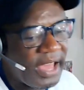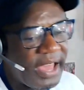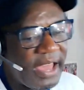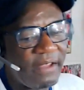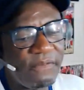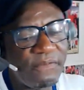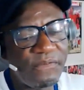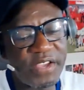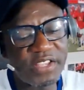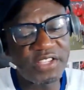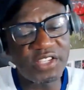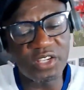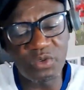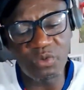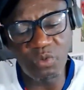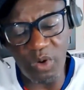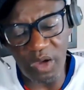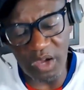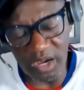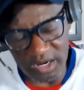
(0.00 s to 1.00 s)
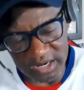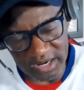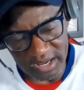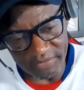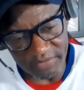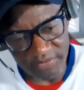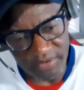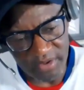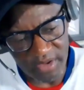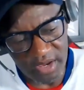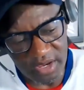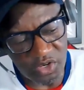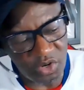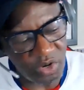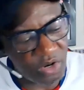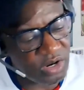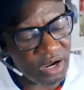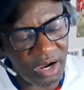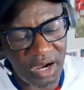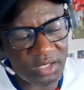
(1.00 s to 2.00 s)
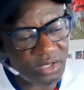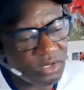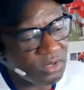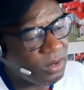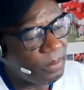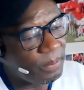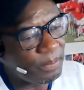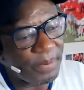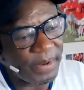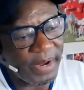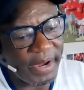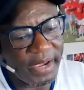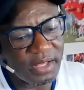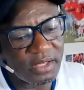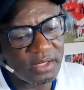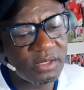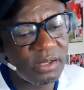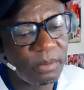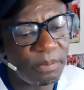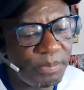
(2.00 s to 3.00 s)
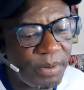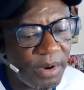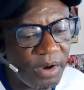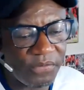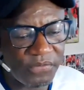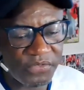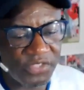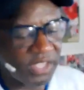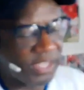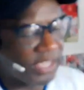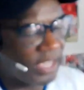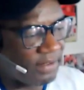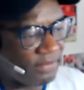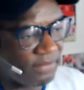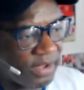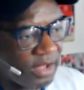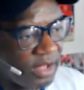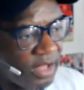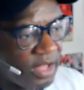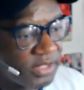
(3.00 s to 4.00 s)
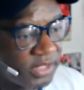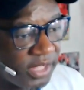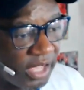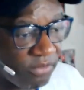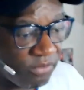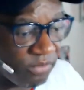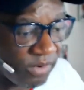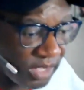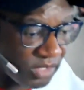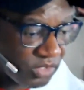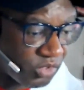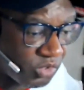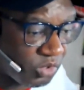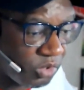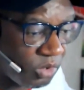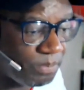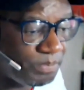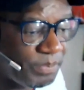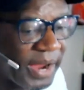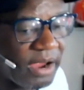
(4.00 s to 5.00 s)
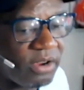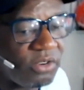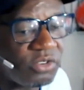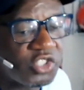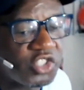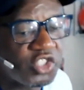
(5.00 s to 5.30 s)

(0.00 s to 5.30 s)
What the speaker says: and fixes his work life. You can't combine the both together. They run two parallel